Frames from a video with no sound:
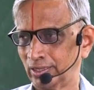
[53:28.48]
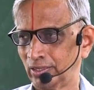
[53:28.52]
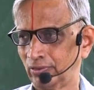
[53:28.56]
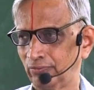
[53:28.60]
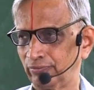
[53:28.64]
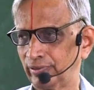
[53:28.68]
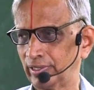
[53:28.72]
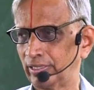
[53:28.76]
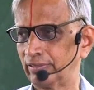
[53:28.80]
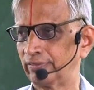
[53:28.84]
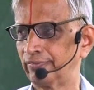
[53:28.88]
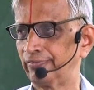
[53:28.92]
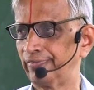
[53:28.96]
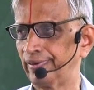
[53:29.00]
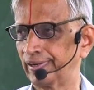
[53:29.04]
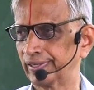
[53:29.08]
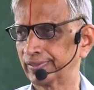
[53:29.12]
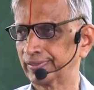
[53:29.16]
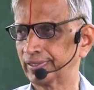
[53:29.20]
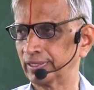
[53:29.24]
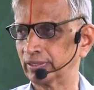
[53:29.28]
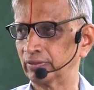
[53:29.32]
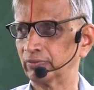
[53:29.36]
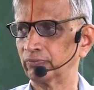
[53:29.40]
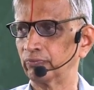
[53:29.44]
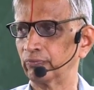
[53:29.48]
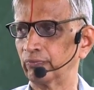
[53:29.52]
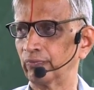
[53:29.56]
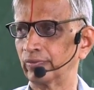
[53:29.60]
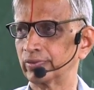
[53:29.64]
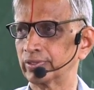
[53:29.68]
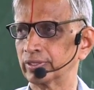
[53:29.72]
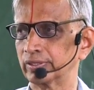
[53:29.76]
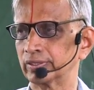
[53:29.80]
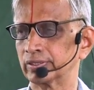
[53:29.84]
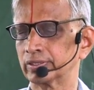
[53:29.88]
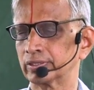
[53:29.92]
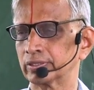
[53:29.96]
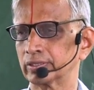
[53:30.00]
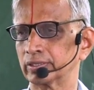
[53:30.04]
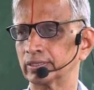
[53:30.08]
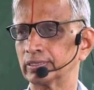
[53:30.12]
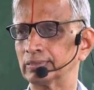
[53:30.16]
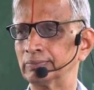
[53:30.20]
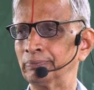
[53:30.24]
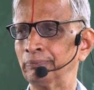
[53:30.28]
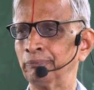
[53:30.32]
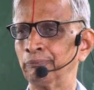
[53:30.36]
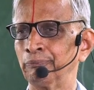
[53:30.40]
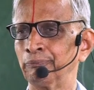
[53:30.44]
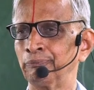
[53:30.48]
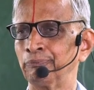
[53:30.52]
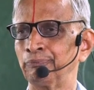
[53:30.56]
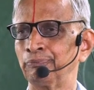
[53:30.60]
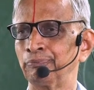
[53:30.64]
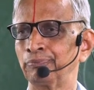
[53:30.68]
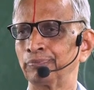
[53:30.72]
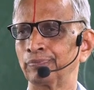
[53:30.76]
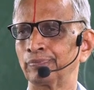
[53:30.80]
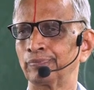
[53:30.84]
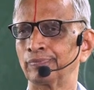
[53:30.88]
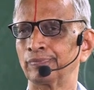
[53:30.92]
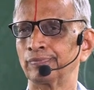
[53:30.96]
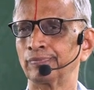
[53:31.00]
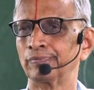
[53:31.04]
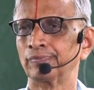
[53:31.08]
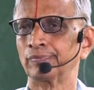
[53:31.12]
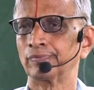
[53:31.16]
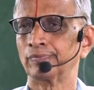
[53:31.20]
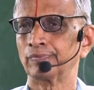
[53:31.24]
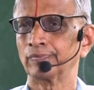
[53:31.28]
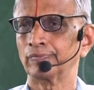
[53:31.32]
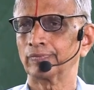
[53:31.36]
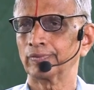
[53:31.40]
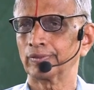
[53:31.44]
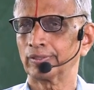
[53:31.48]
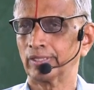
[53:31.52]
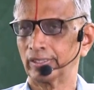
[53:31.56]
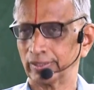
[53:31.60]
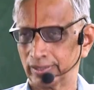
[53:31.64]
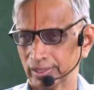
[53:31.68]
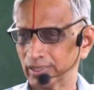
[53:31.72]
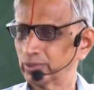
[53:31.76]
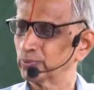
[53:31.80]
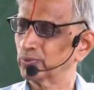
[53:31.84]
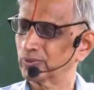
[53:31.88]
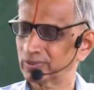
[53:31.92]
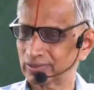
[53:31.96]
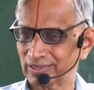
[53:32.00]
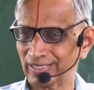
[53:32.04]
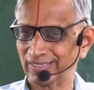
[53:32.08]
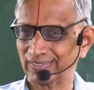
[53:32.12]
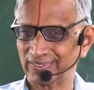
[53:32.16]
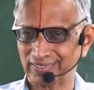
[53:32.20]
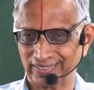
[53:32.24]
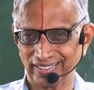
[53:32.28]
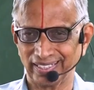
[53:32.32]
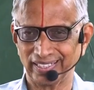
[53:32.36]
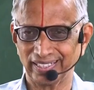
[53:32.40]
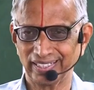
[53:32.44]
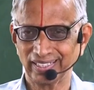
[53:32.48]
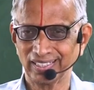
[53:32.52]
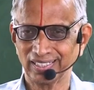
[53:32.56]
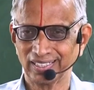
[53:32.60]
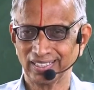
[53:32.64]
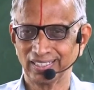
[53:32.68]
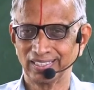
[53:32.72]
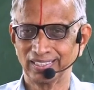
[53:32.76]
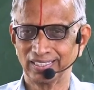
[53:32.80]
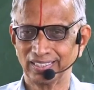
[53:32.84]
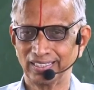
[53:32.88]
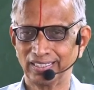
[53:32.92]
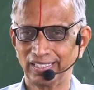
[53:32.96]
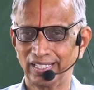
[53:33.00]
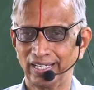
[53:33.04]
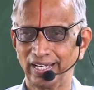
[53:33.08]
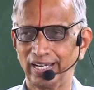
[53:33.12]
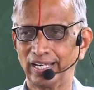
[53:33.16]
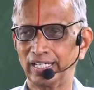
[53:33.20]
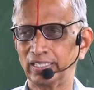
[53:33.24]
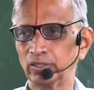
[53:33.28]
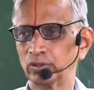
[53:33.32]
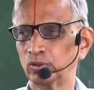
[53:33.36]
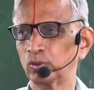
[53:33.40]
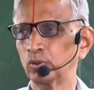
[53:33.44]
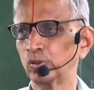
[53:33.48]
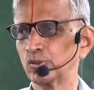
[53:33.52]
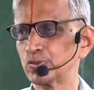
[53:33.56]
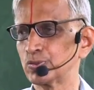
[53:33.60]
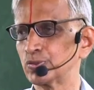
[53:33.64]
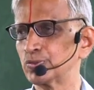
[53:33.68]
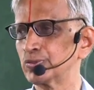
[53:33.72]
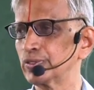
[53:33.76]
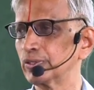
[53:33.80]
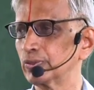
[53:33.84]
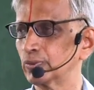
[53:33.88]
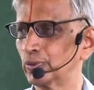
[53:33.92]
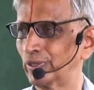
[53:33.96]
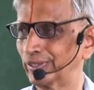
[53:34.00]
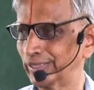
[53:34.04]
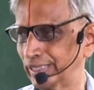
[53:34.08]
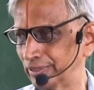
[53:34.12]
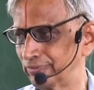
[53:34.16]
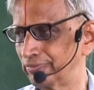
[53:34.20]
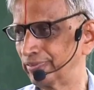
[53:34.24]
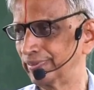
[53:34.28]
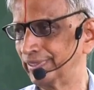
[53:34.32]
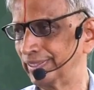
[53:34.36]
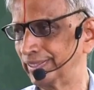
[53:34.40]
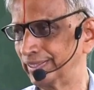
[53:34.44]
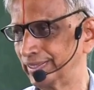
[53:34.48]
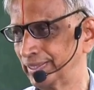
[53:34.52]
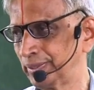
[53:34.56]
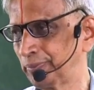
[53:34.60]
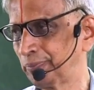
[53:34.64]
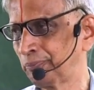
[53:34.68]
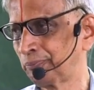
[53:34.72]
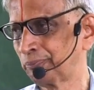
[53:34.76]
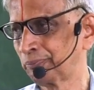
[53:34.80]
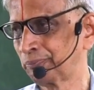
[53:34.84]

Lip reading: If you have a function which is continuous, let's say, and goes to 0 at infinity,